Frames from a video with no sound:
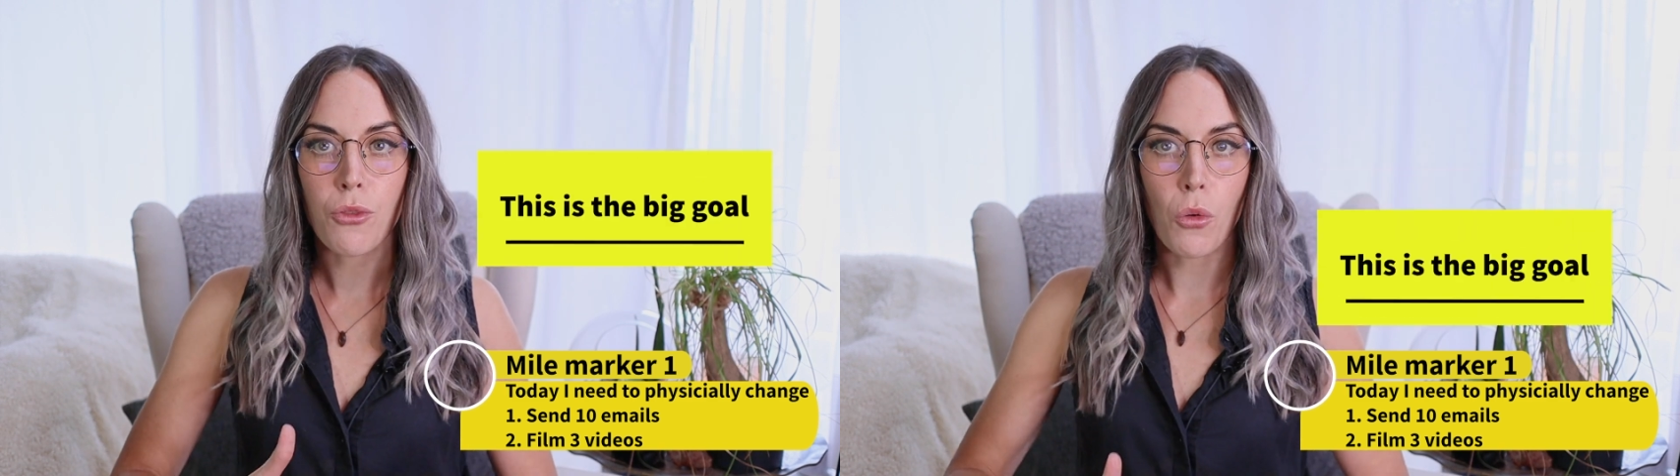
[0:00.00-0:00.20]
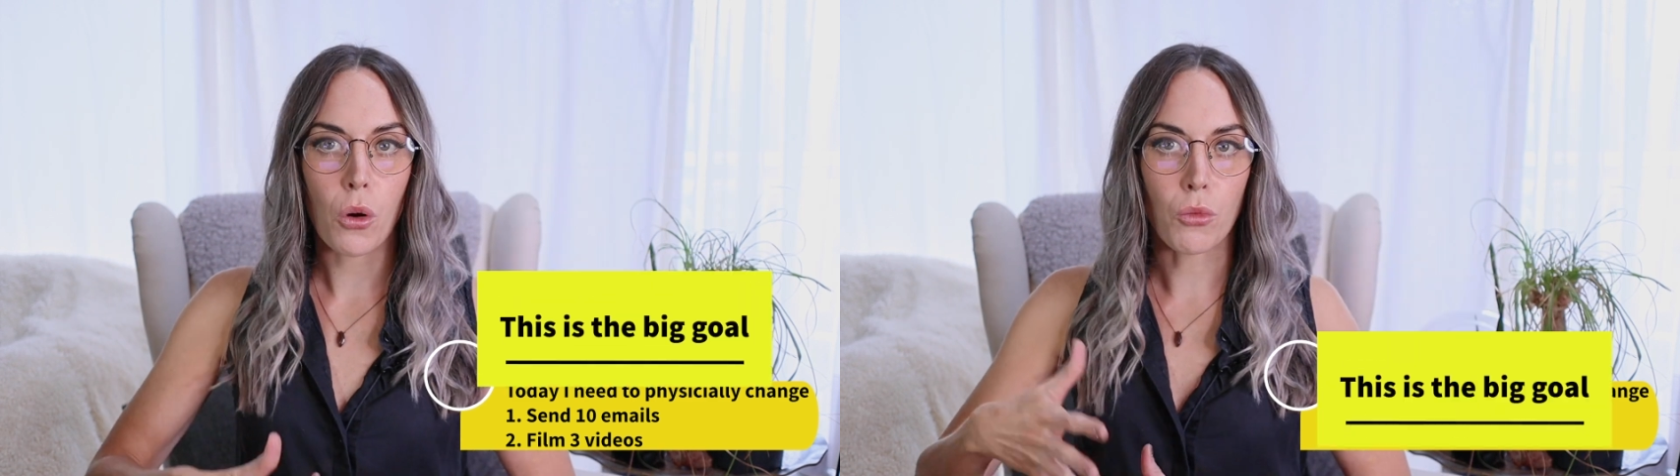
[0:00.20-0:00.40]

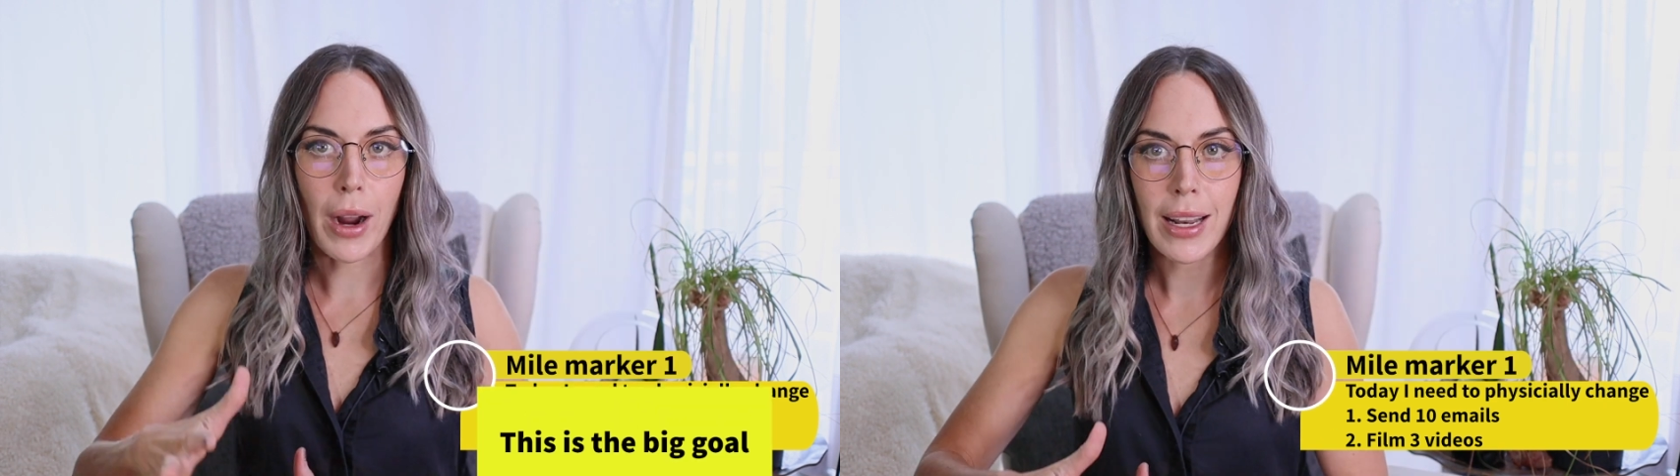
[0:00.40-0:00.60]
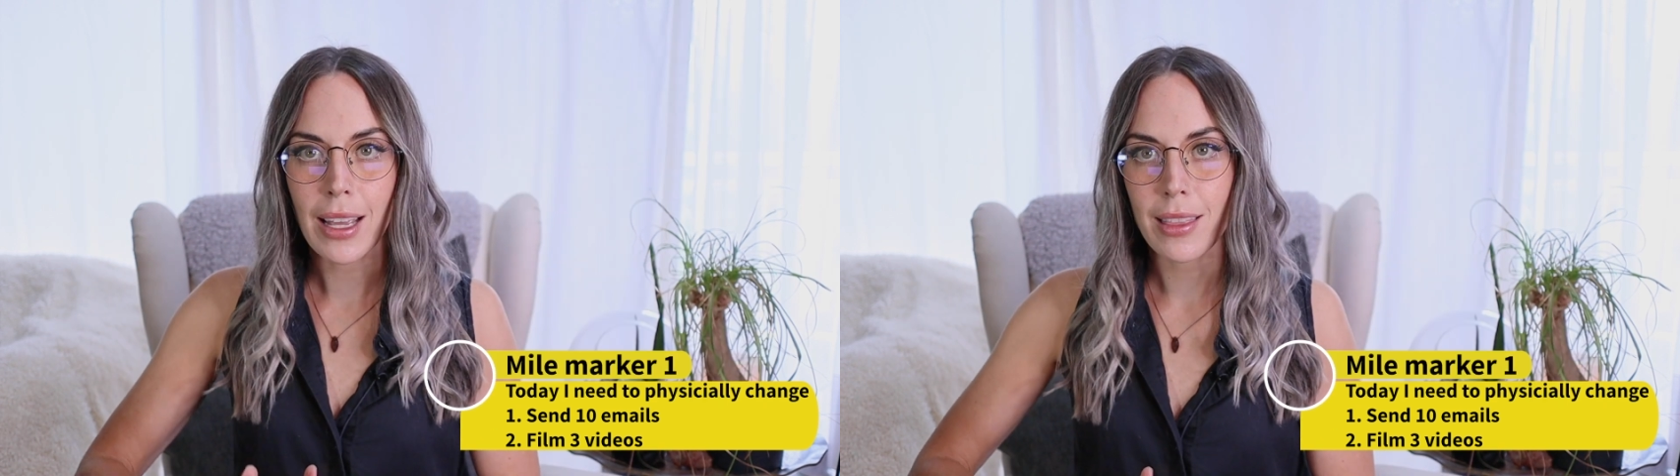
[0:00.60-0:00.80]
for
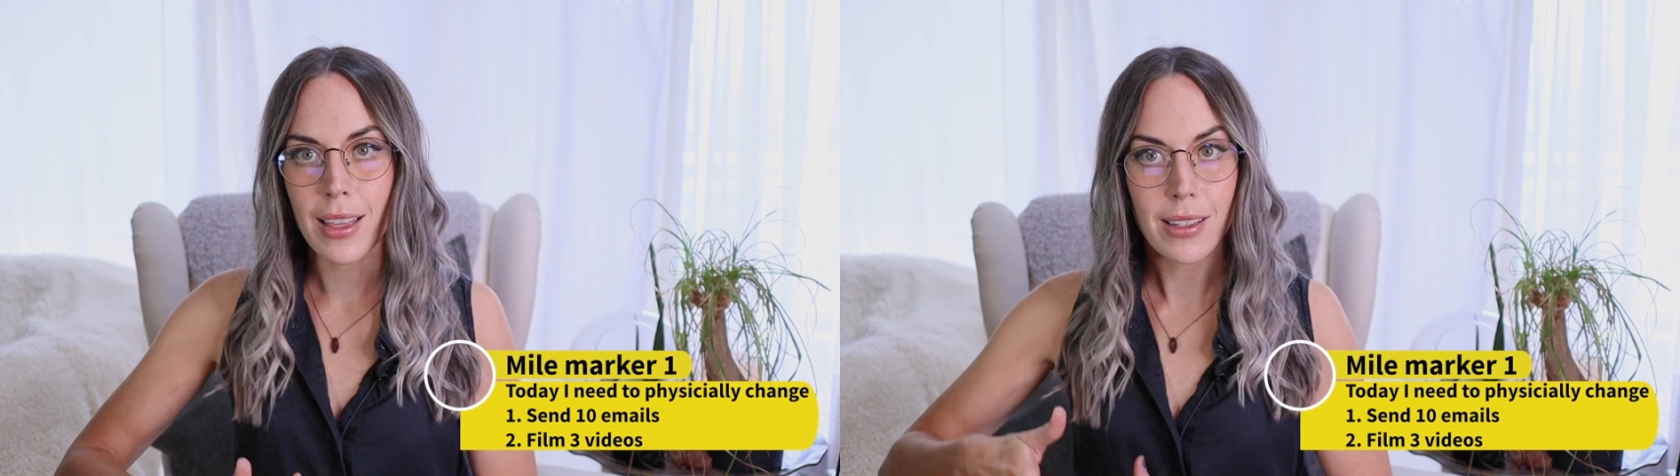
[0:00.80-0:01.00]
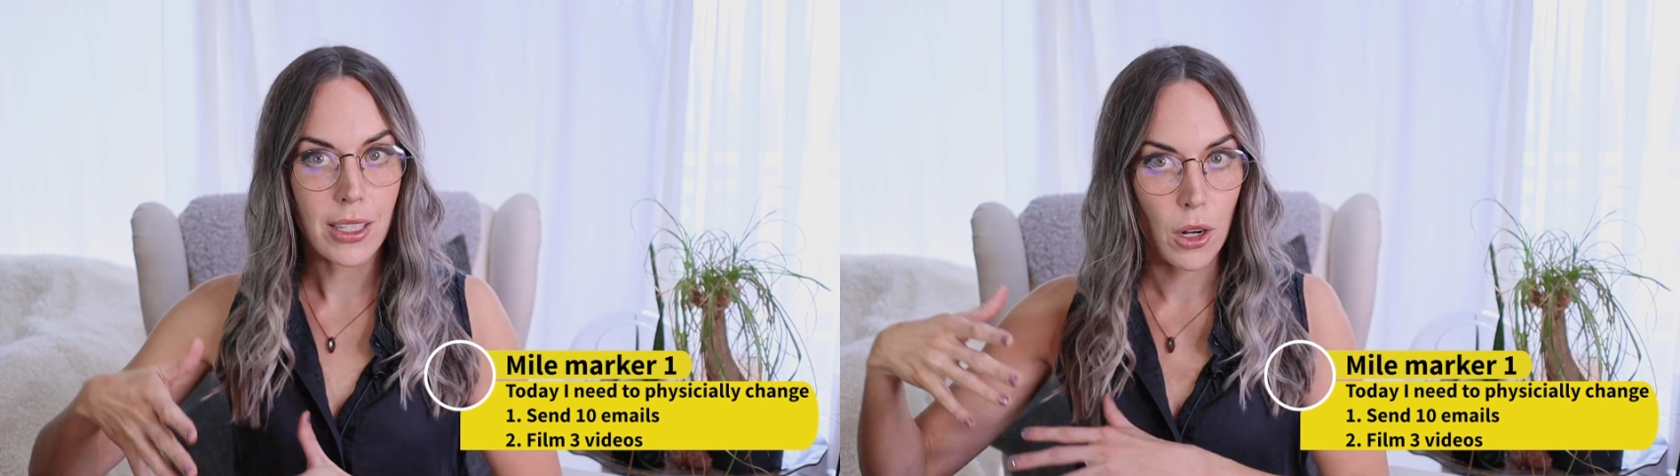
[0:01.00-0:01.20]
writing this,